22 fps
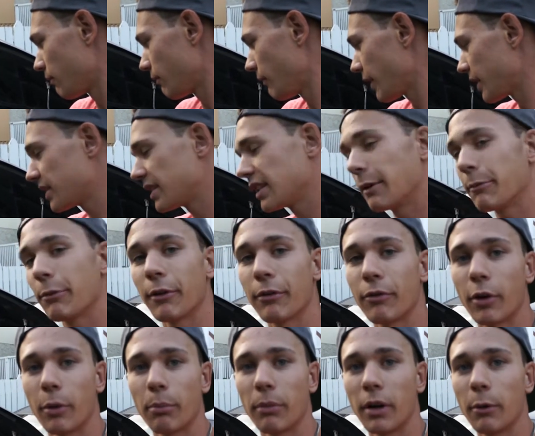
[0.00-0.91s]
fixing up the
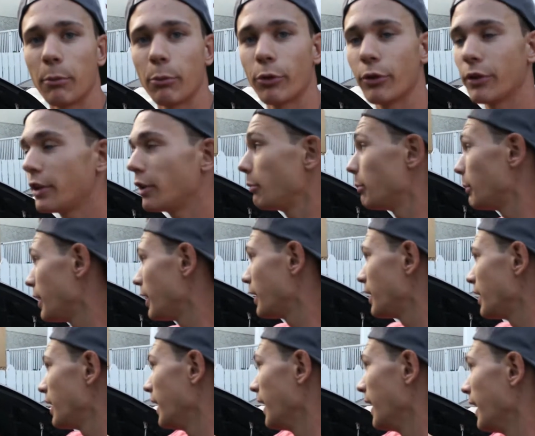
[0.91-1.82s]
front bumper a little
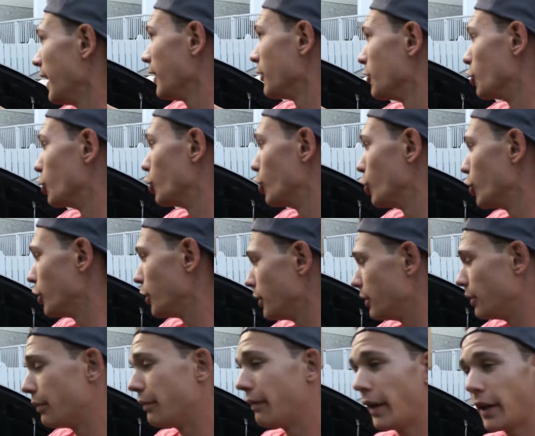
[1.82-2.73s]
bit, the
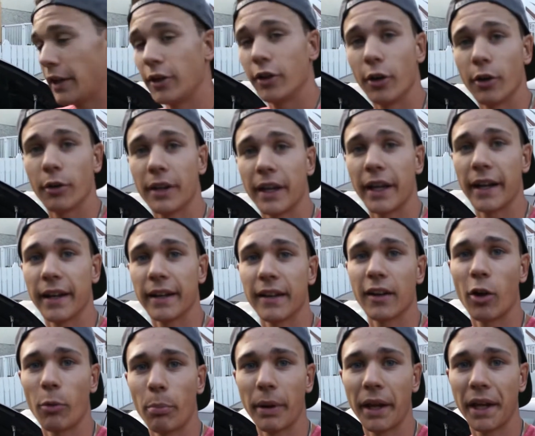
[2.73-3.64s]
hood, the fender, getting
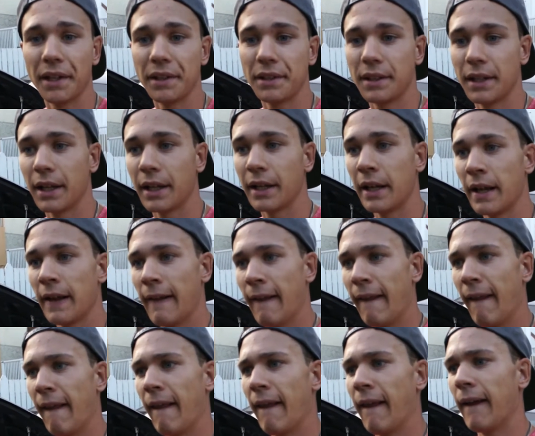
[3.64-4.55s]
it all painted.
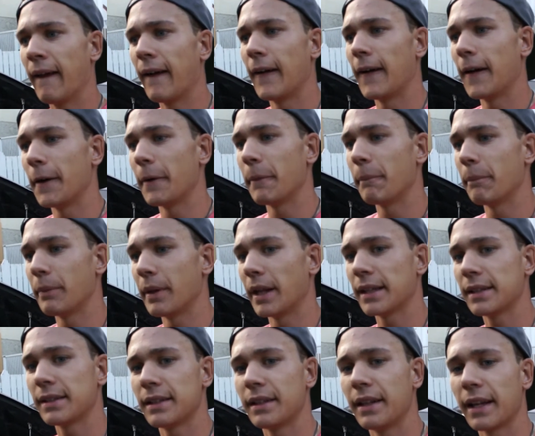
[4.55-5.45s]
Um,
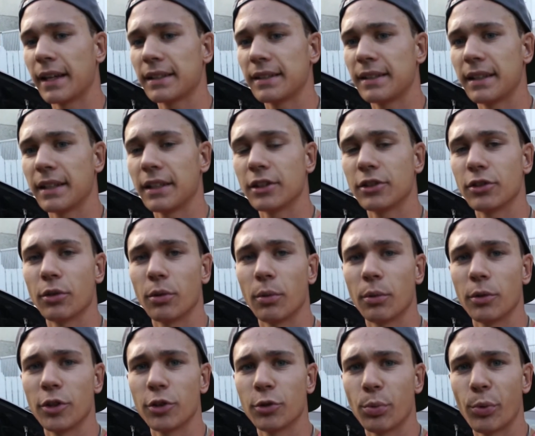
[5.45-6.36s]
that's the next thing, so
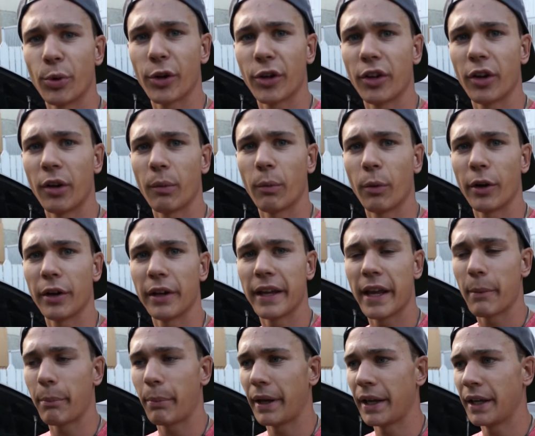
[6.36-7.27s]
we're just working on where to
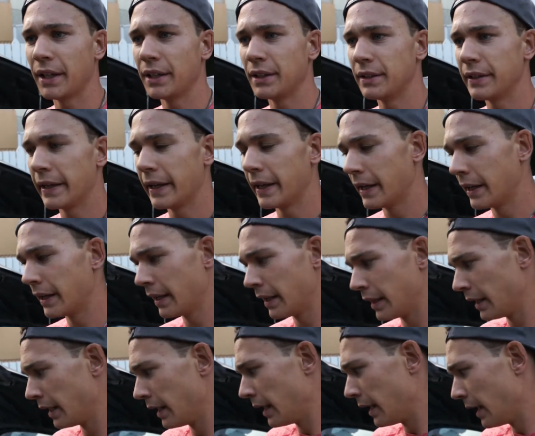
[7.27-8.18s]
get paint,
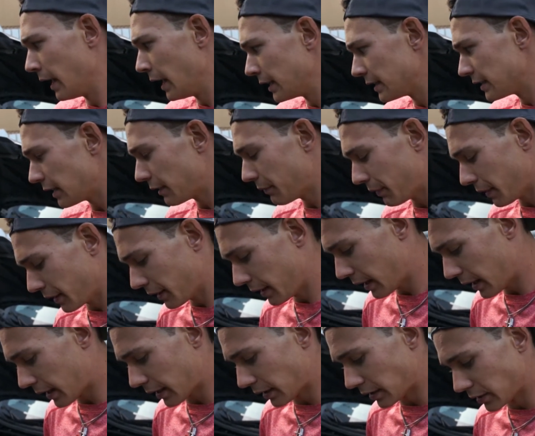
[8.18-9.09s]
stuff like
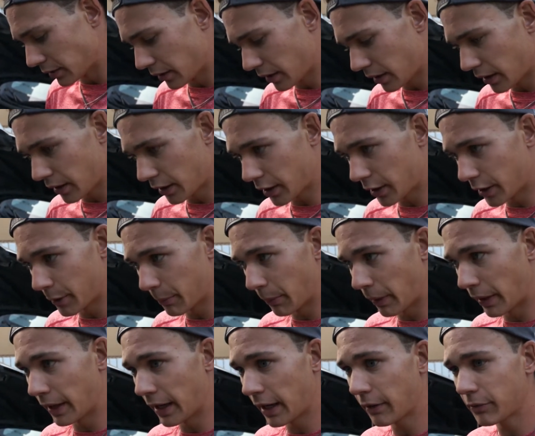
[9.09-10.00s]
that.
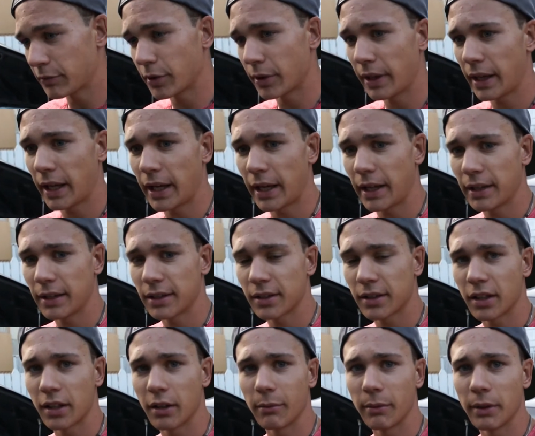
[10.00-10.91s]
Um, and after that,
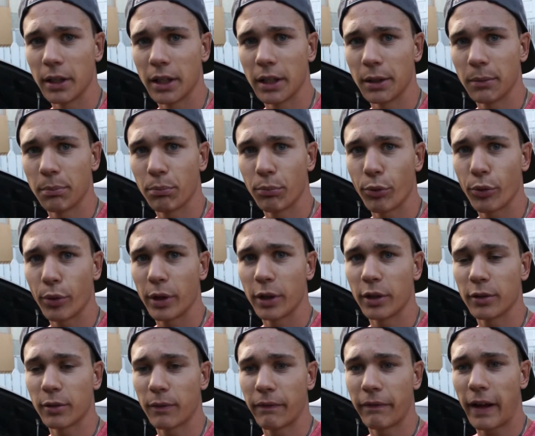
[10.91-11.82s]
it's going to be
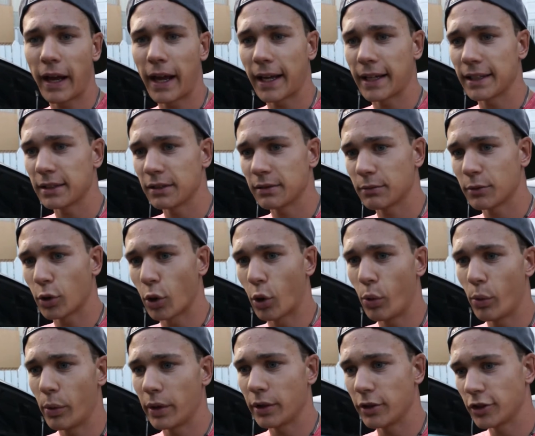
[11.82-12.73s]
pretty fast
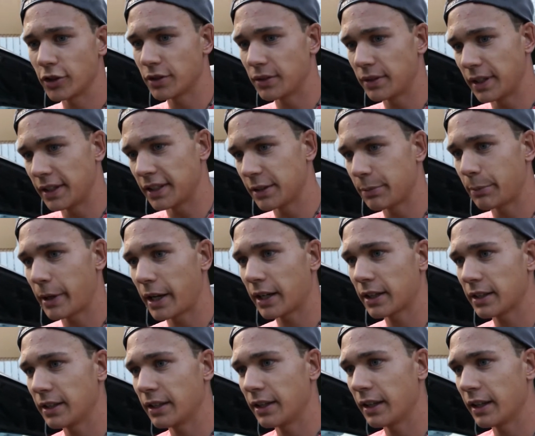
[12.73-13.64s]
going, just
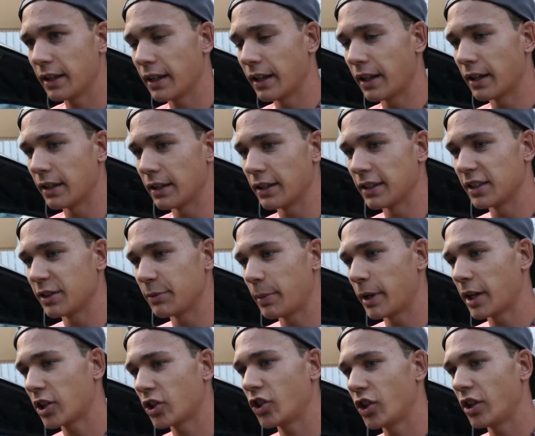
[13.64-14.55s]
inspecting, and
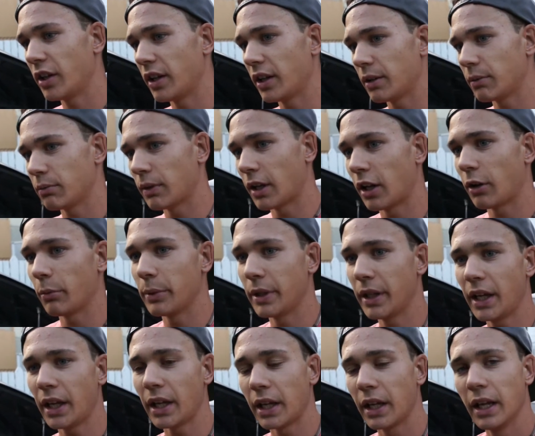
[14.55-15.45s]
inspection, and that'll
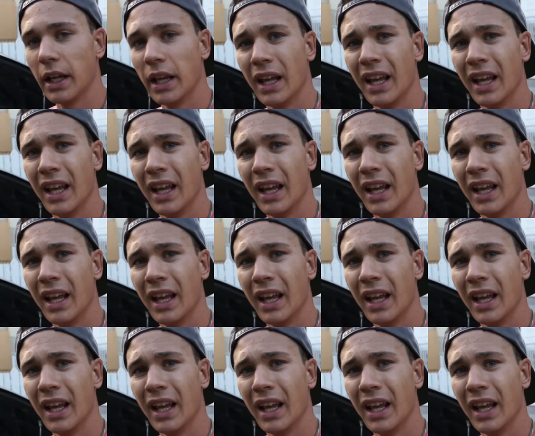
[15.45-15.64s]
be it.